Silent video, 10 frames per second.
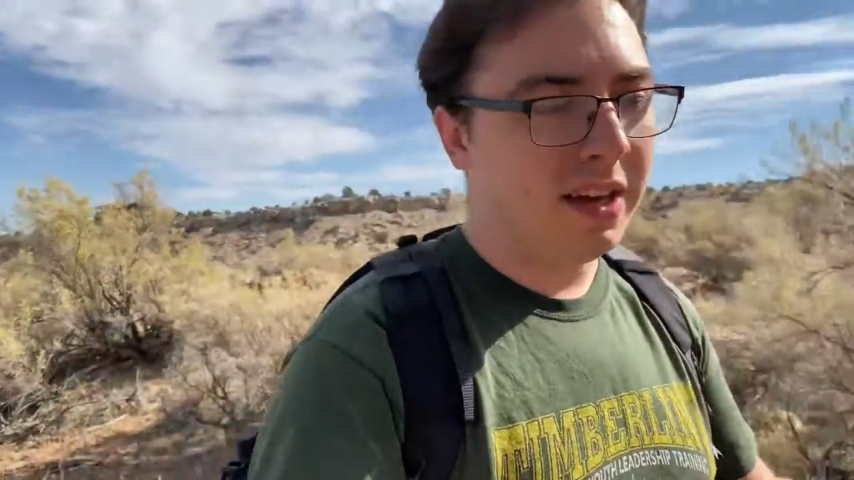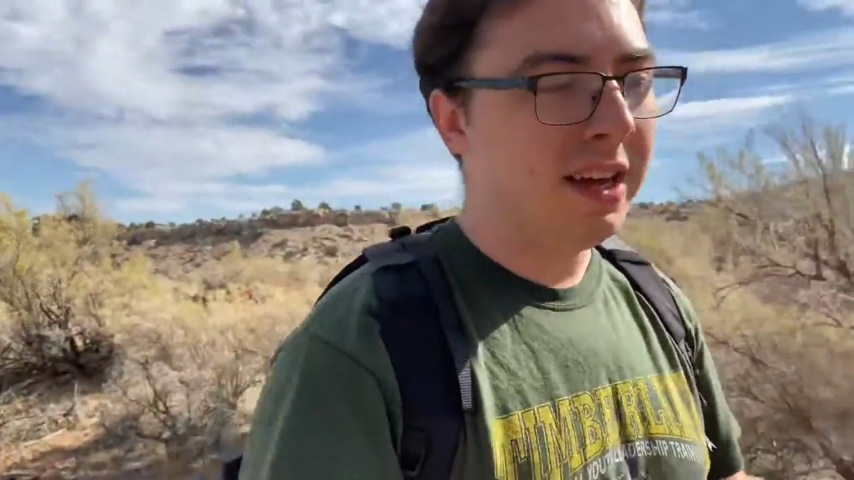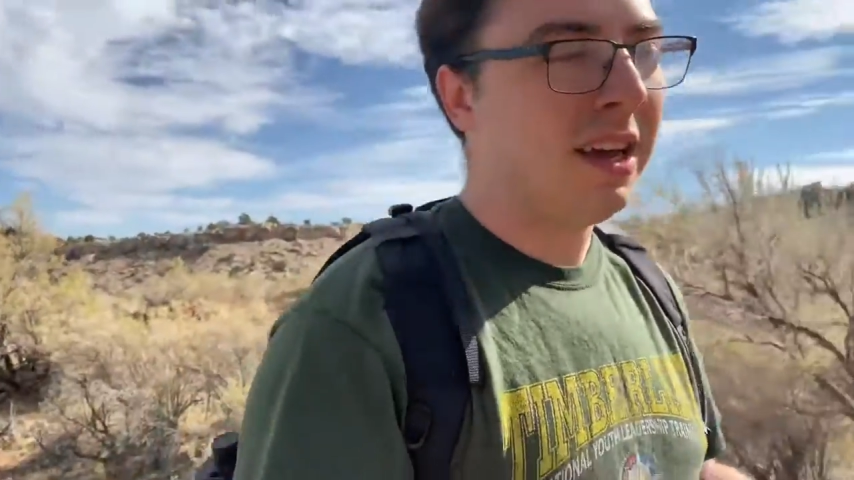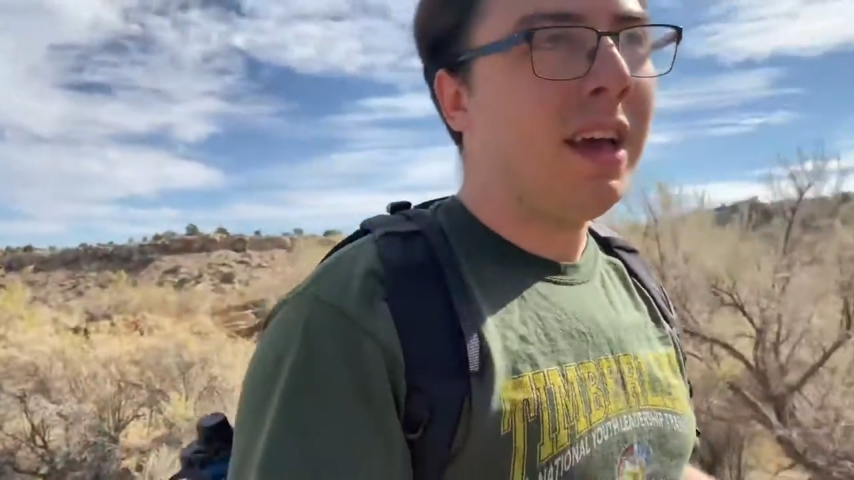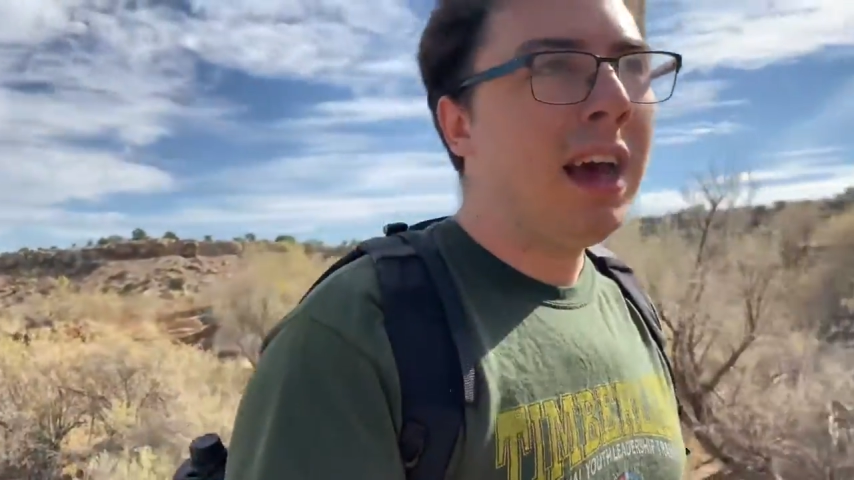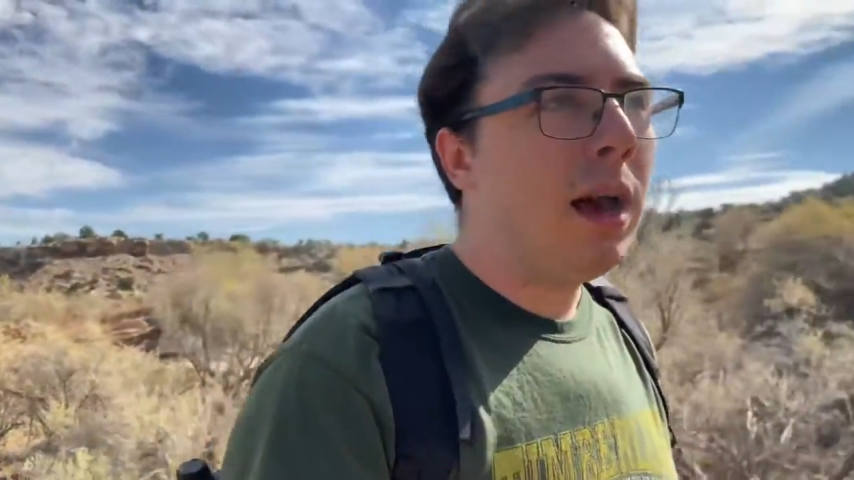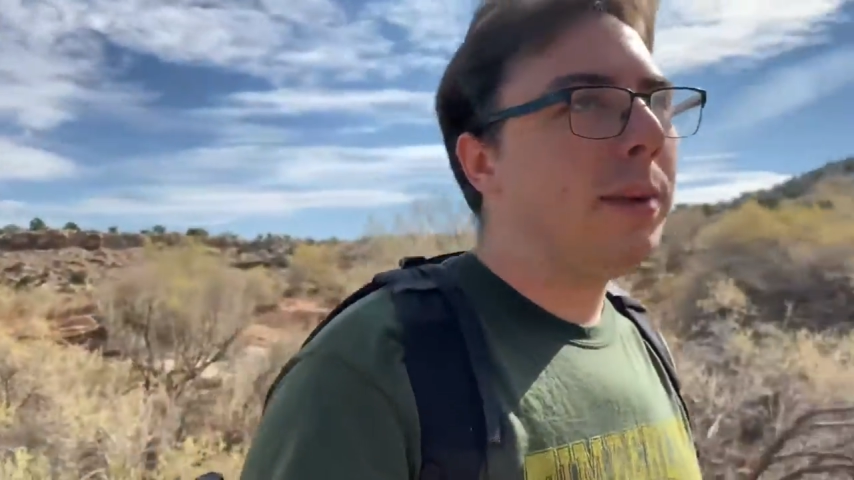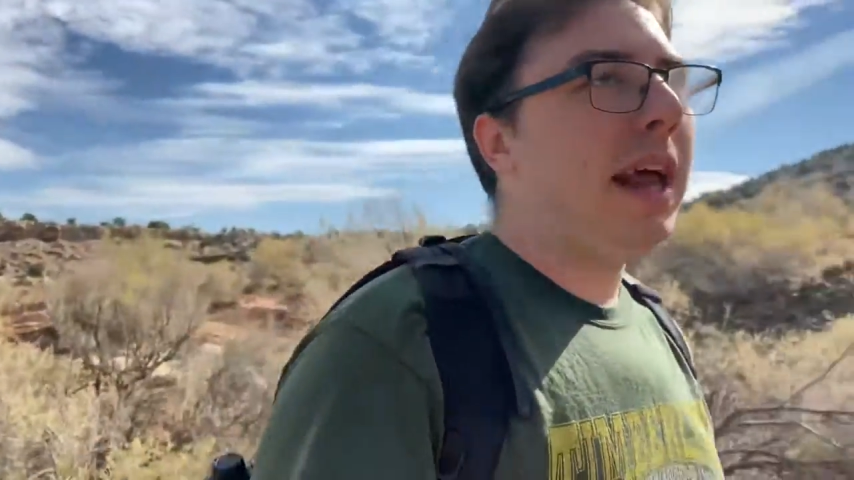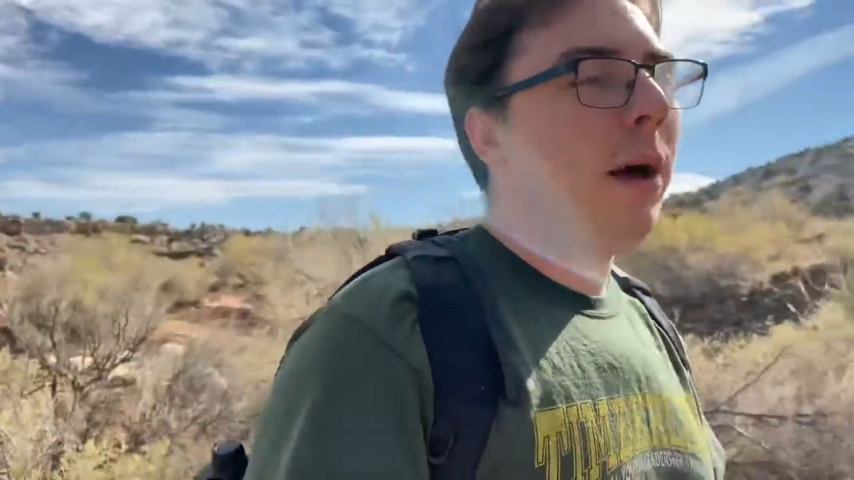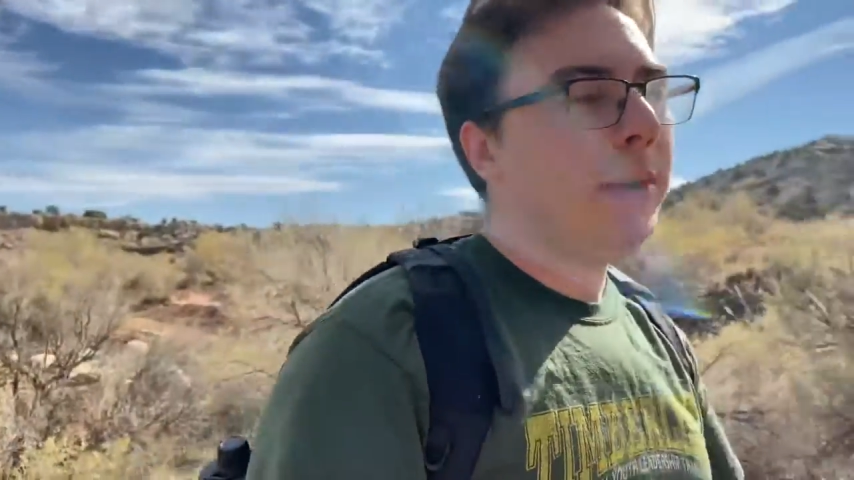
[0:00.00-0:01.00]
I mean,
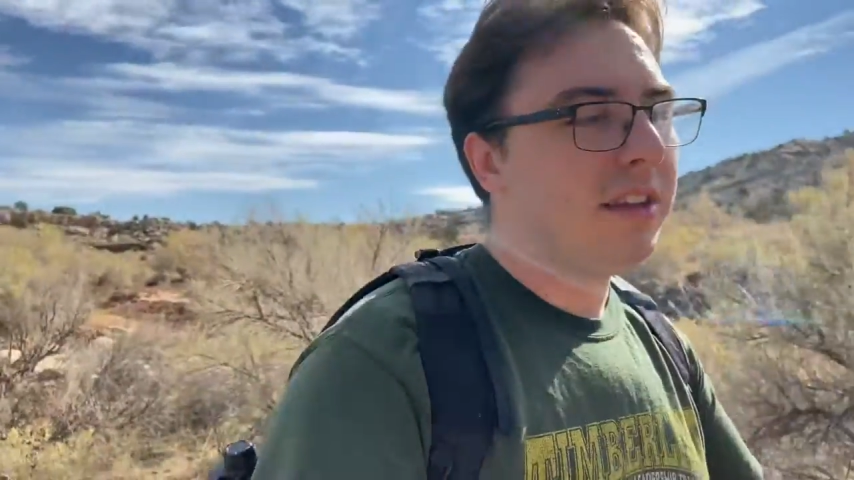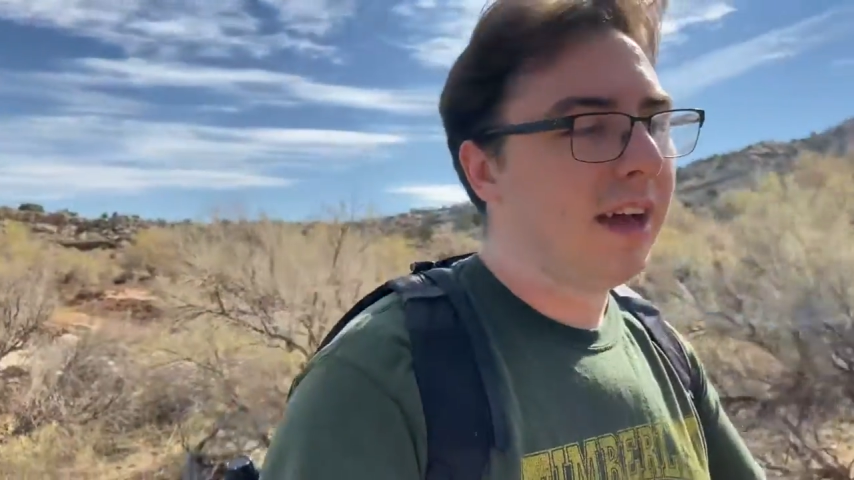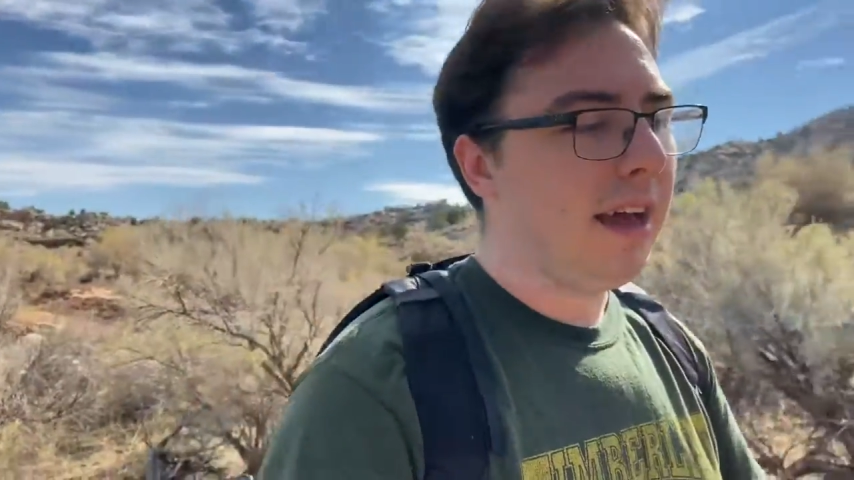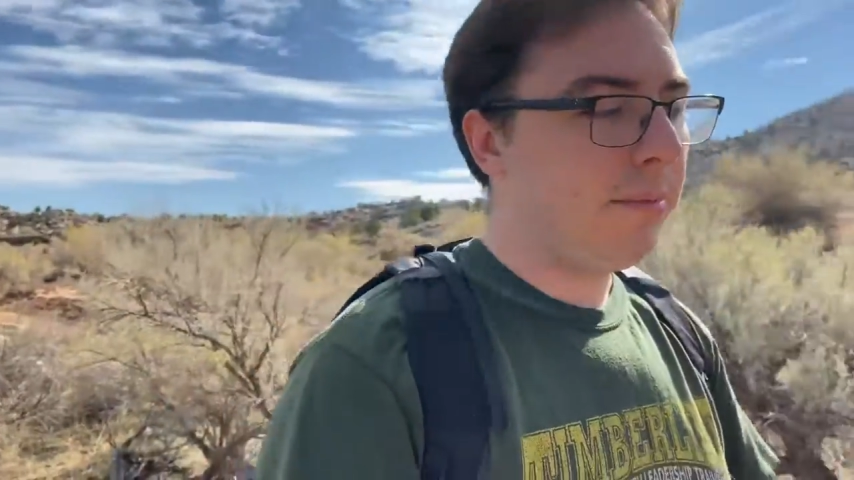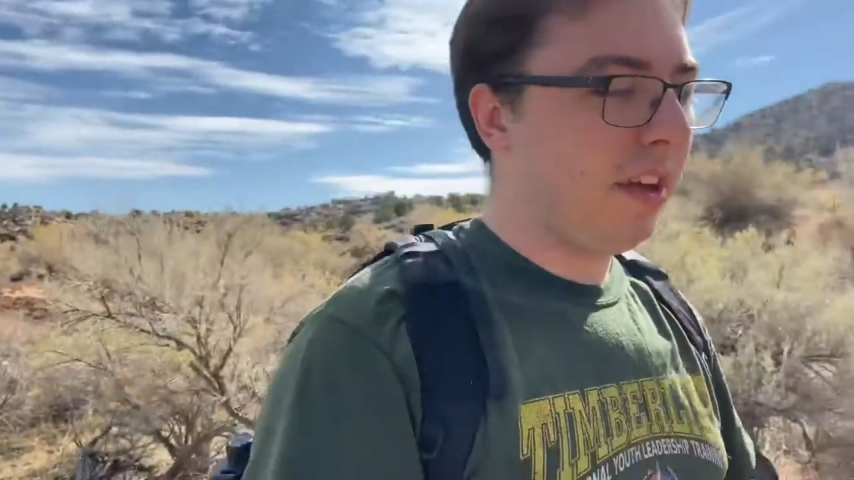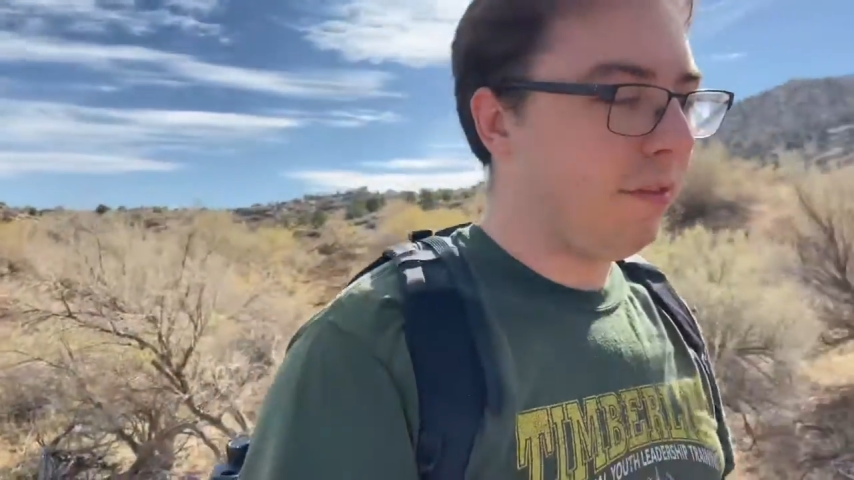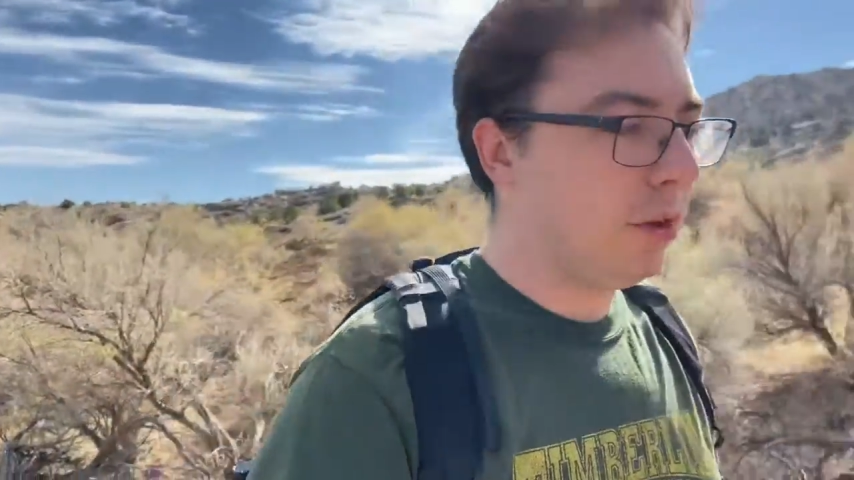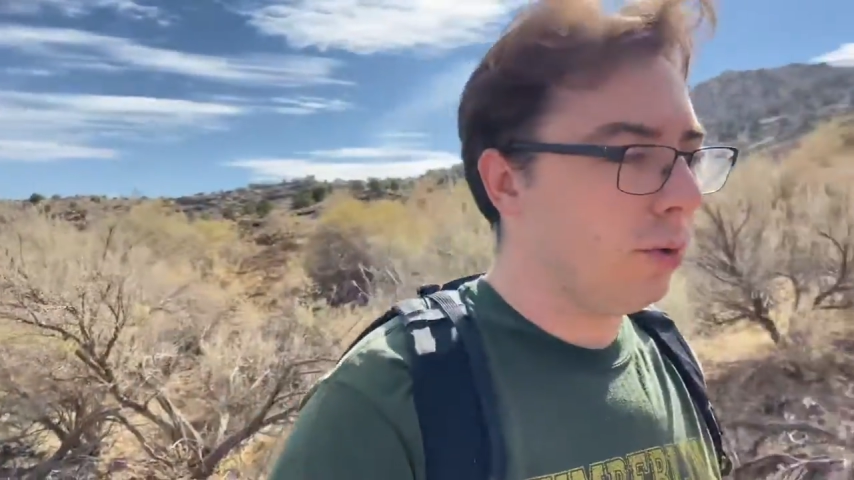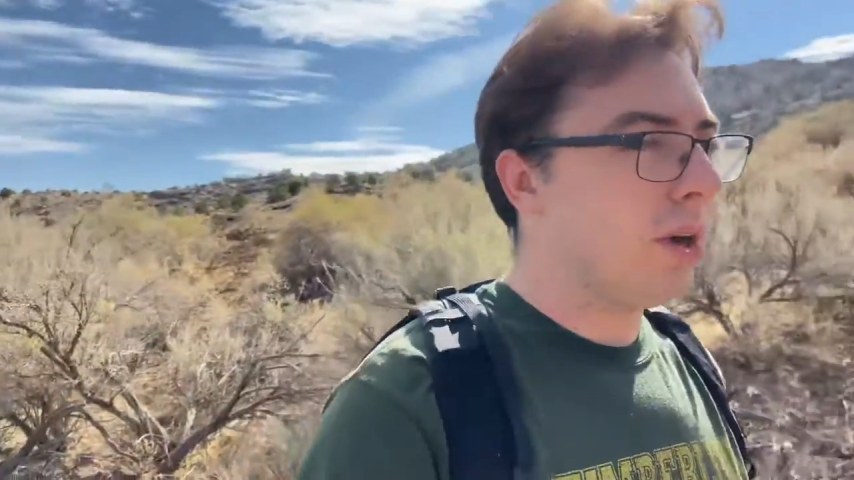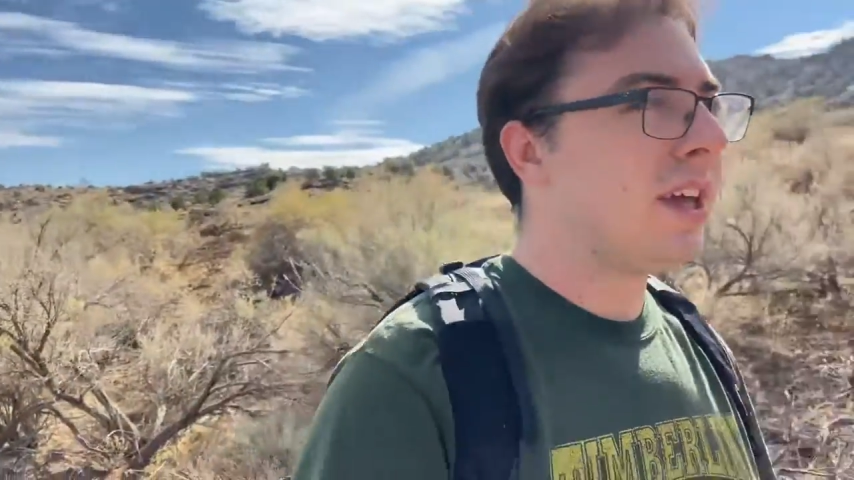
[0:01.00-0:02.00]
how many times have you,